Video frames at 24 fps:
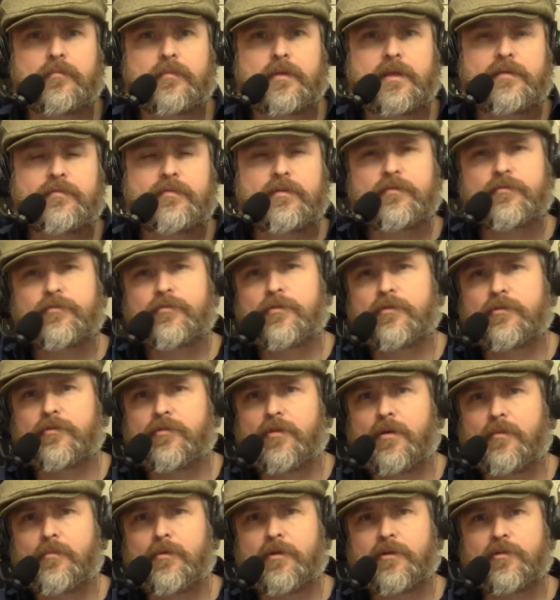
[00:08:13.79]
Even for
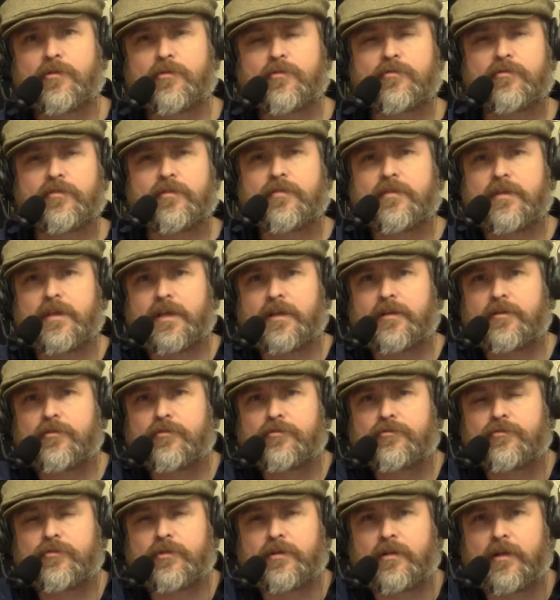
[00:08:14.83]
someone who's in the
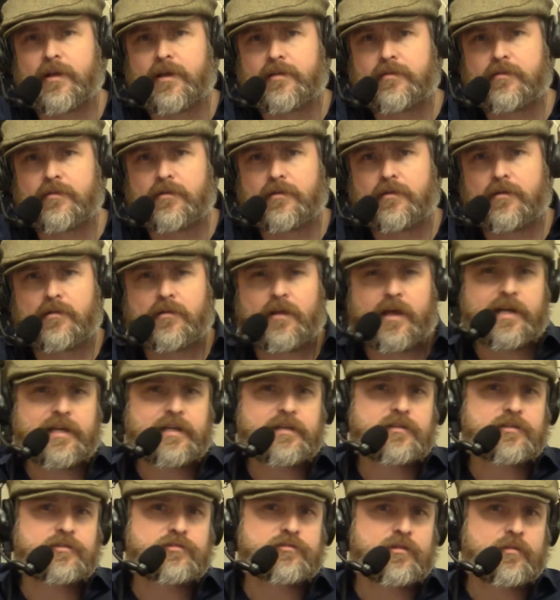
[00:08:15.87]
industry, like a
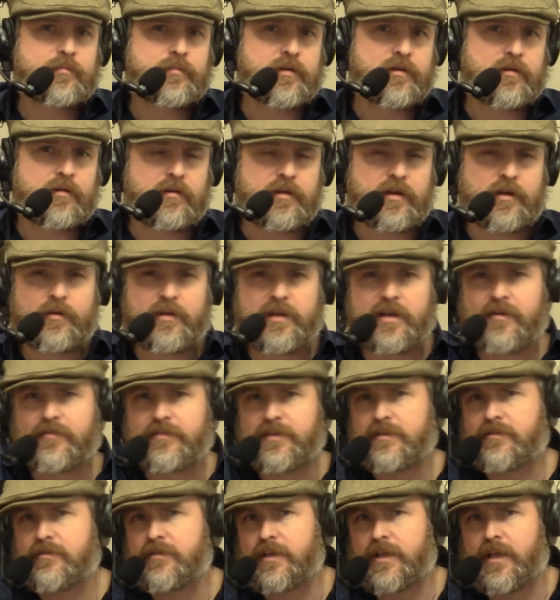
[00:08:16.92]
lighting distributor, you got
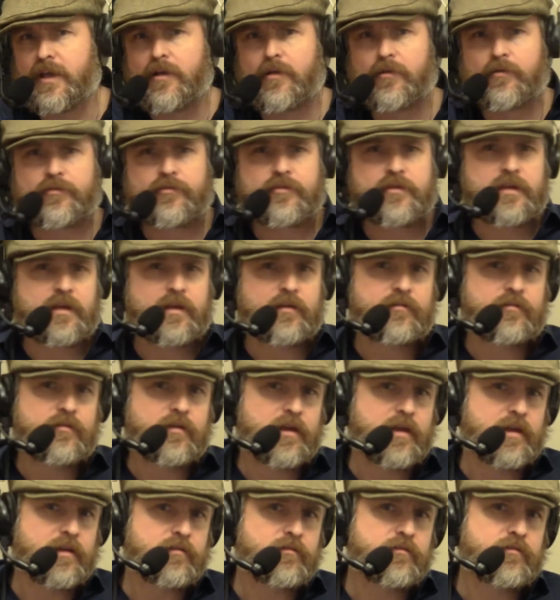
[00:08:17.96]
ETL,
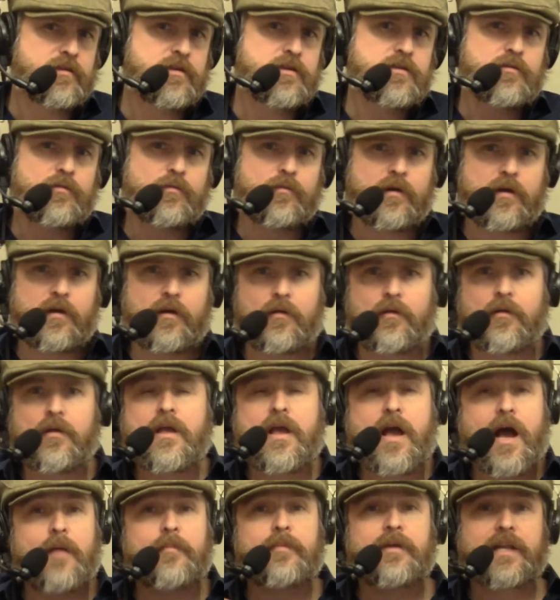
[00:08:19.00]
CSA, CUL.
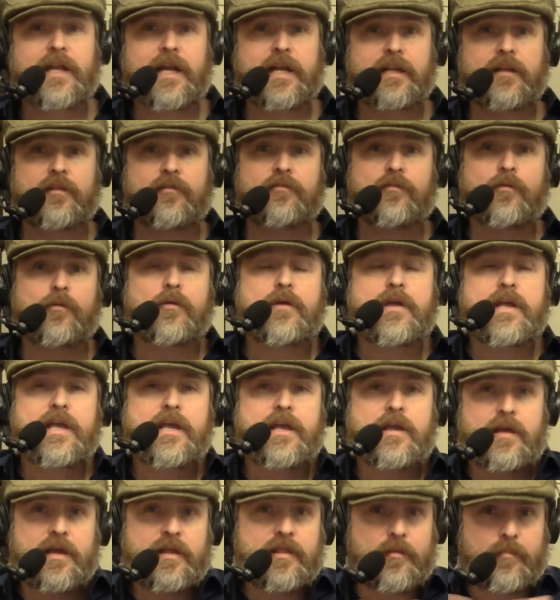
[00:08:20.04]
I'm Canadian, so
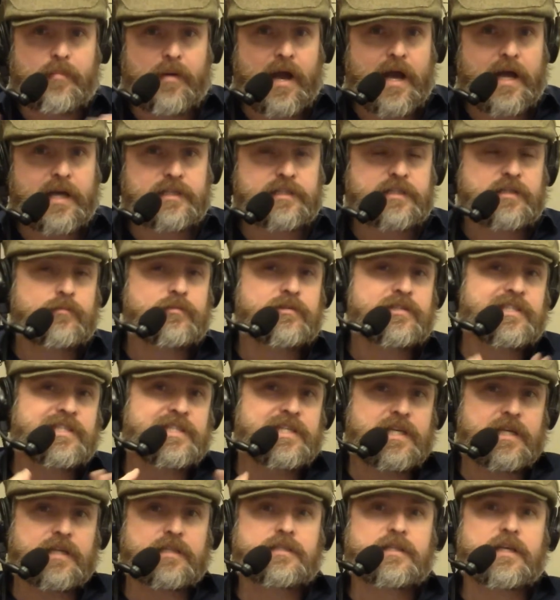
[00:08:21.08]
in the past it was
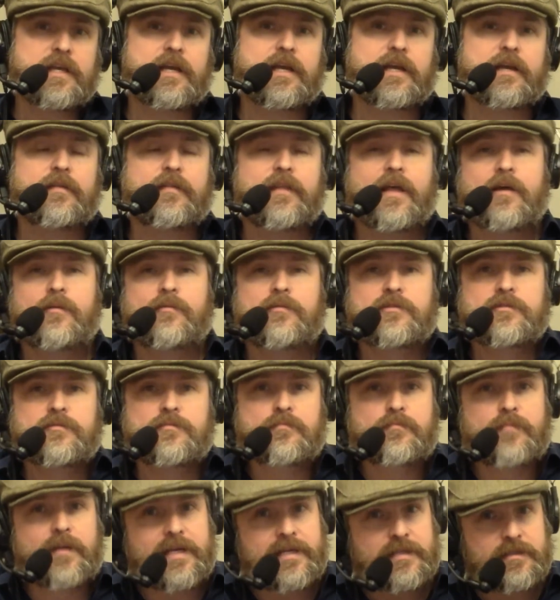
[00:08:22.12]
CSA, and that was
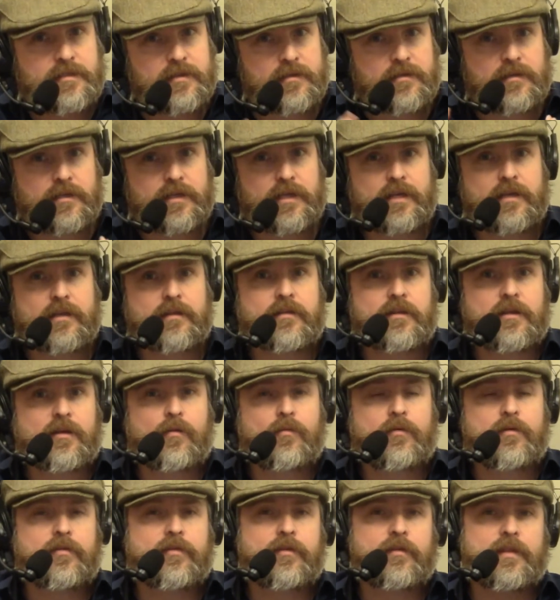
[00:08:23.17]
basically the
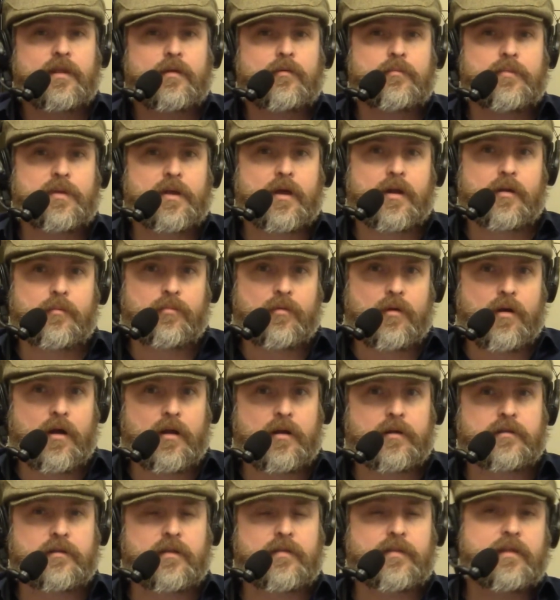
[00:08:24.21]
only thing that would be on a
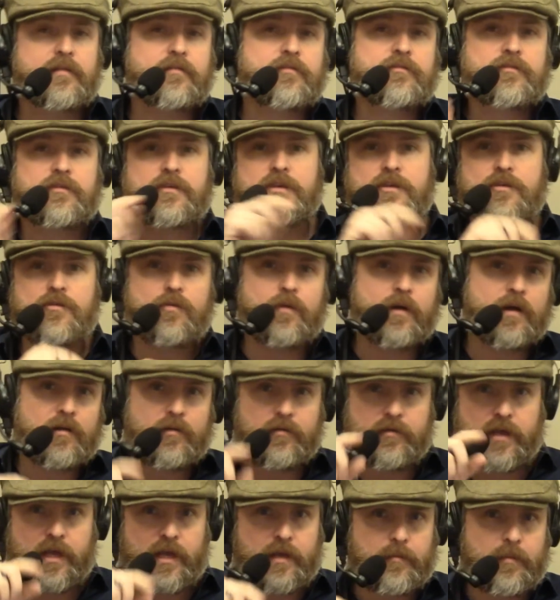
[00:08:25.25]
product. And then CUL
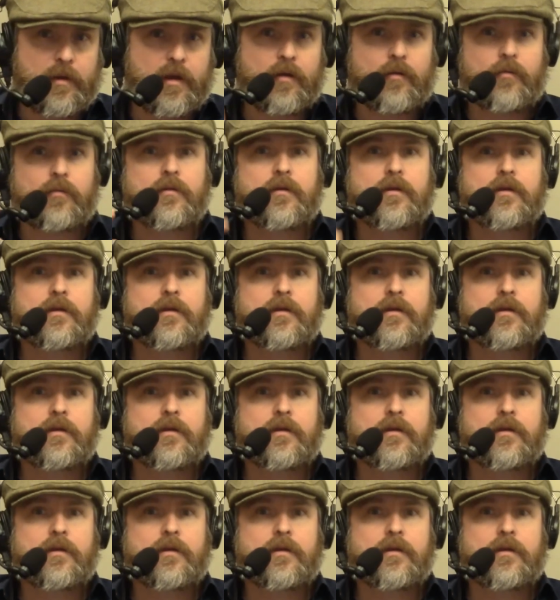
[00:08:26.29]
came out.